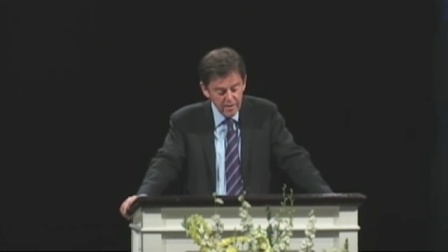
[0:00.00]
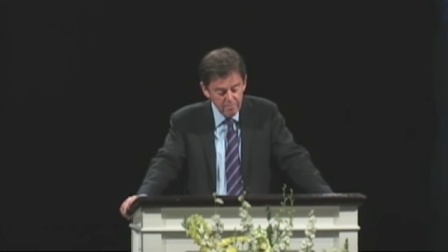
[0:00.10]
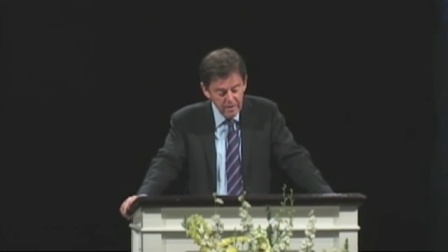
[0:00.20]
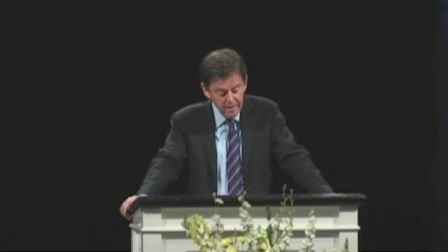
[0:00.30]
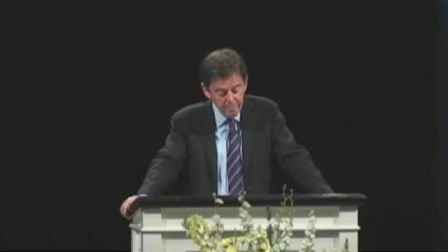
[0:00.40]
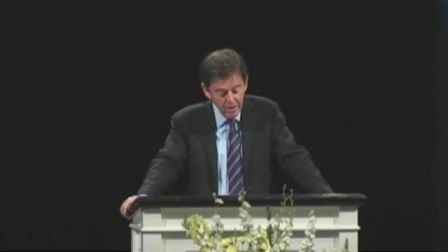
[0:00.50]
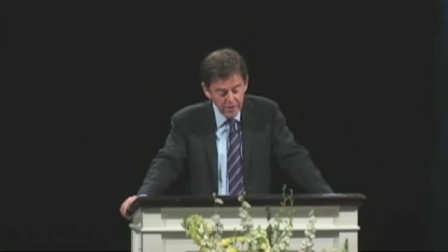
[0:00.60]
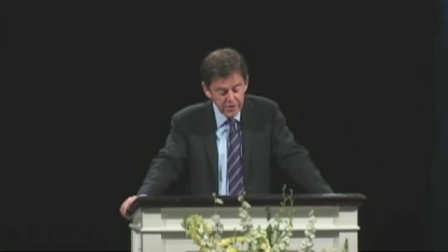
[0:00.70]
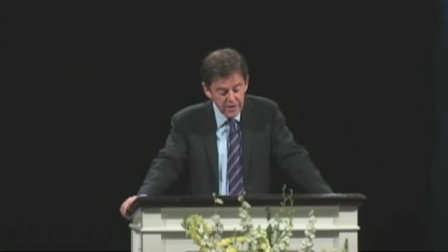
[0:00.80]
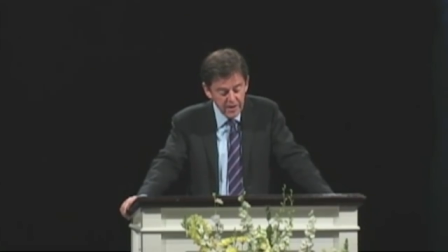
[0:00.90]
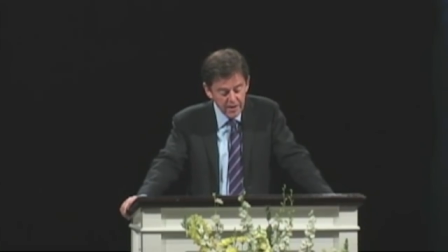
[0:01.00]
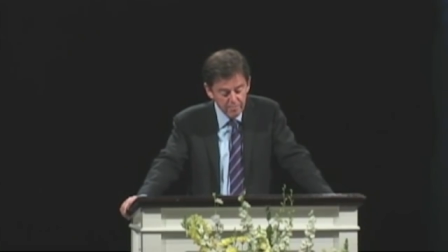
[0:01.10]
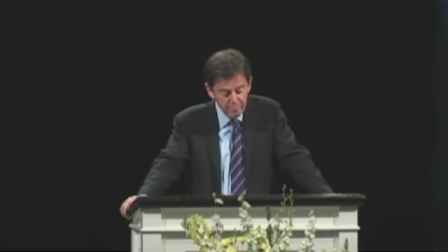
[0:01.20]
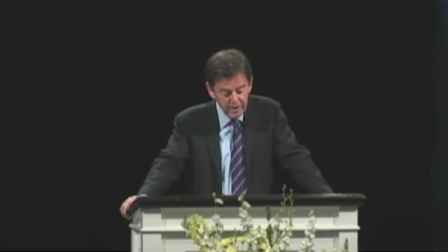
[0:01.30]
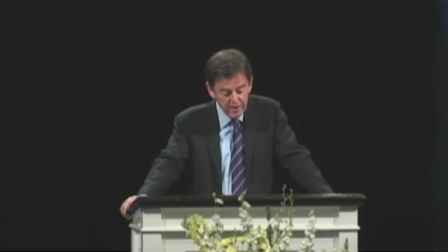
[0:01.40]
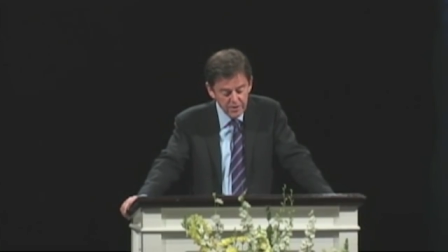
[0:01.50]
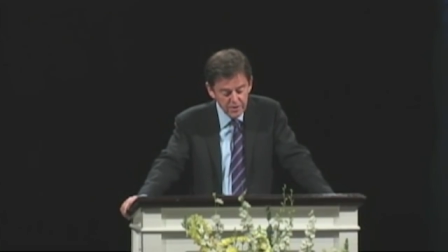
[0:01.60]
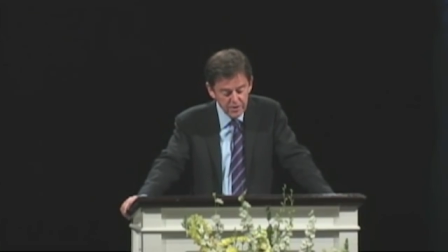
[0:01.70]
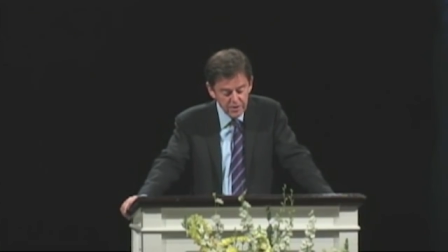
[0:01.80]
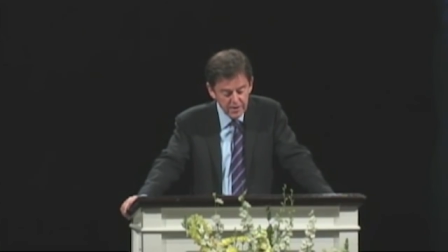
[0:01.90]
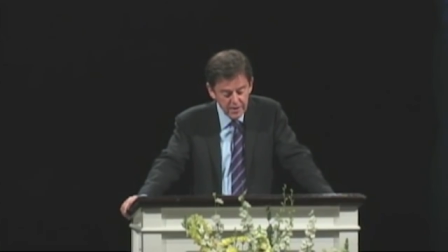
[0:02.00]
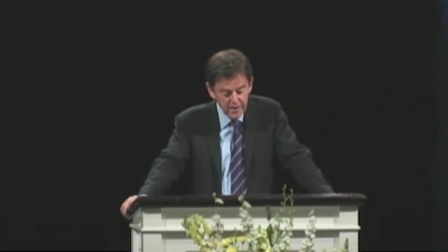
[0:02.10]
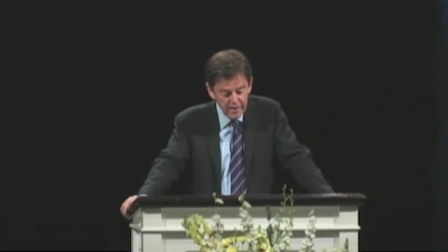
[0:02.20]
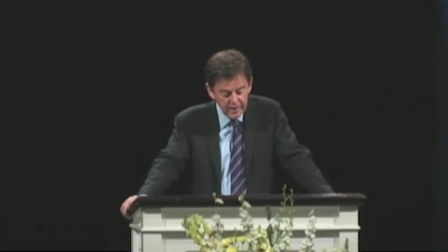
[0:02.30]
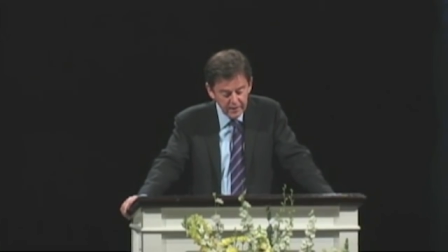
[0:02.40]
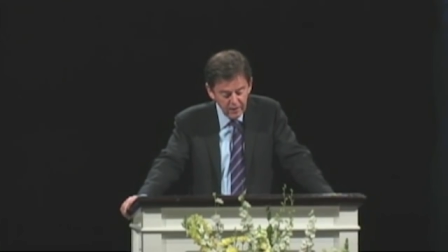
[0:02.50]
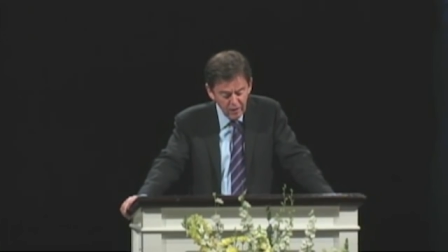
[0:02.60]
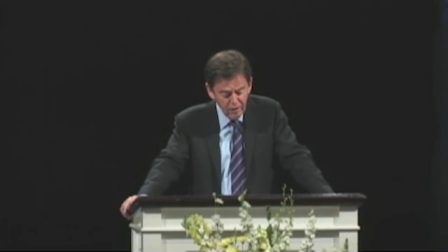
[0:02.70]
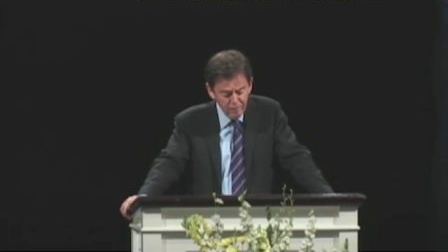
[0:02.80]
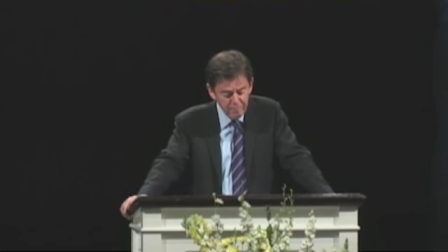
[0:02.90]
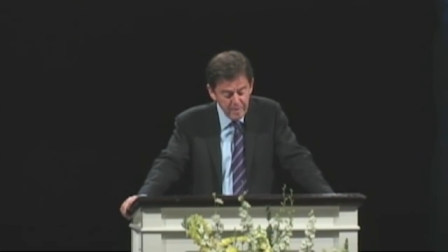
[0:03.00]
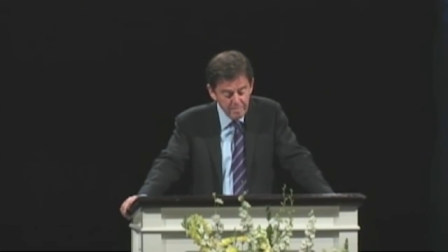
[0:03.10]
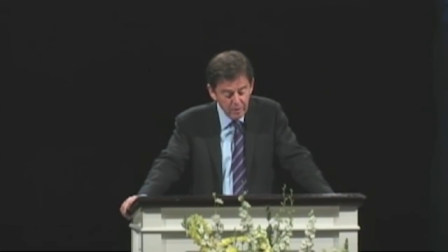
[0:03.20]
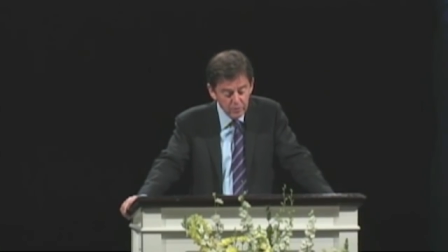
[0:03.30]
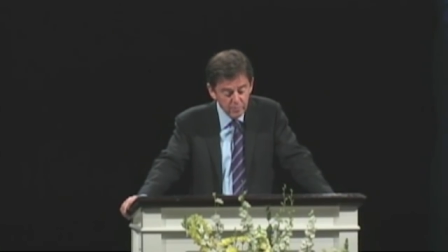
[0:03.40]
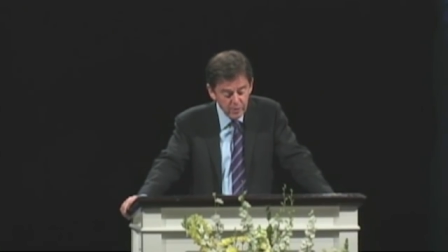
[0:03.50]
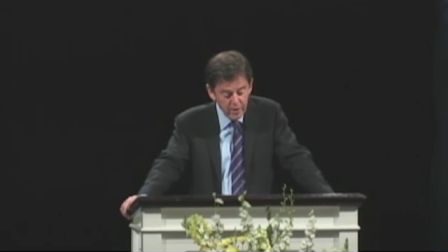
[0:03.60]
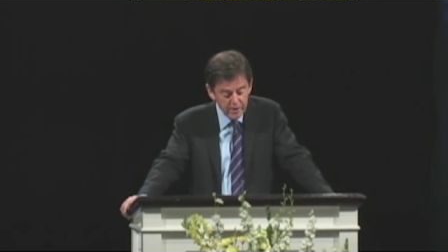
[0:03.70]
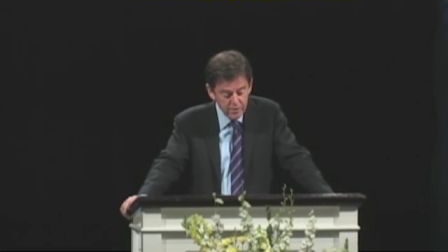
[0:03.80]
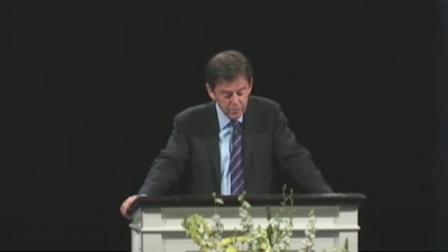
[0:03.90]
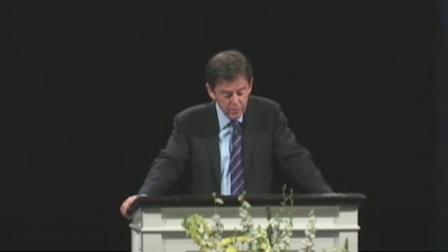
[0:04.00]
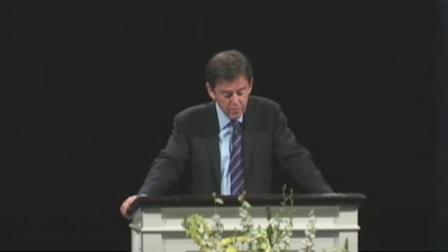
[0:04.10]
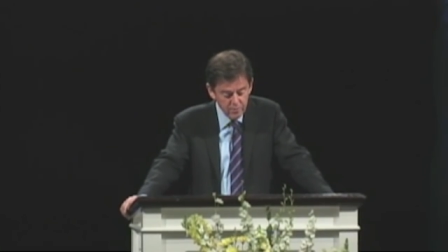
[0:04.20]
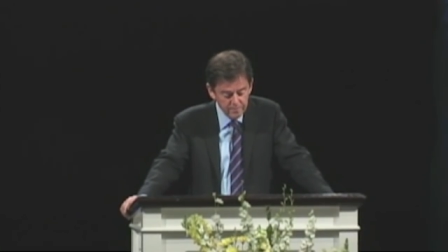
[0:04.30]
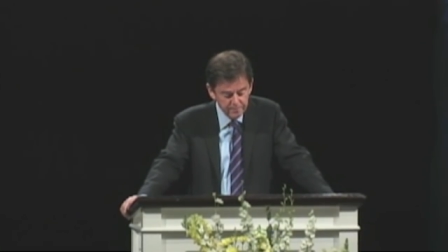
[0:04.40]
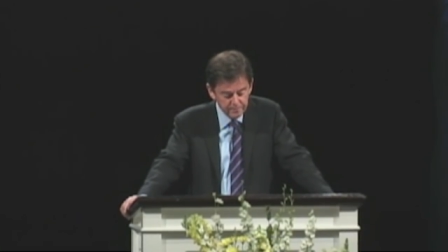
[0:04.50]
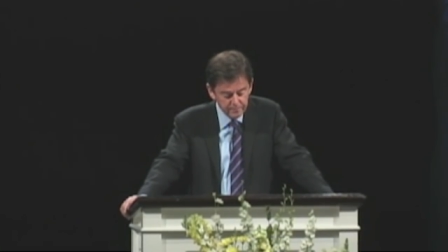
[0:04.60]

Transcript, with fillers: may mercy, peace, and love be multiplied to you.